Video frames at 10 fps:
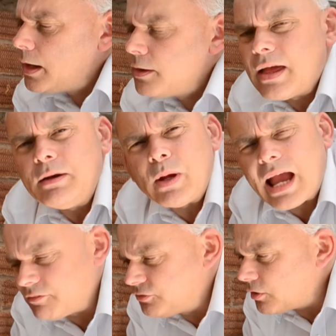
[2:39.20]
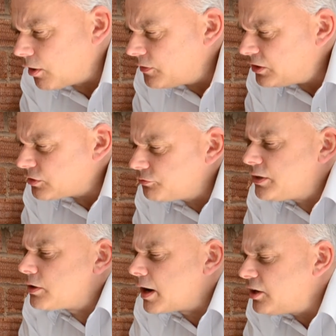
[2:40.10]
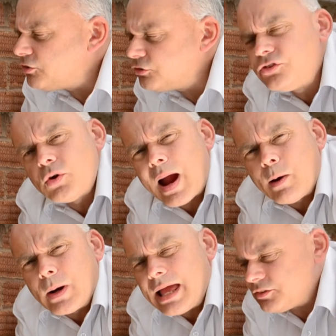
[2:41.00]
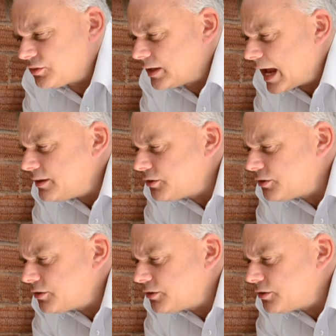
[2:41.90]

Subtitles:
Then we have, on this configuration, two outlets, again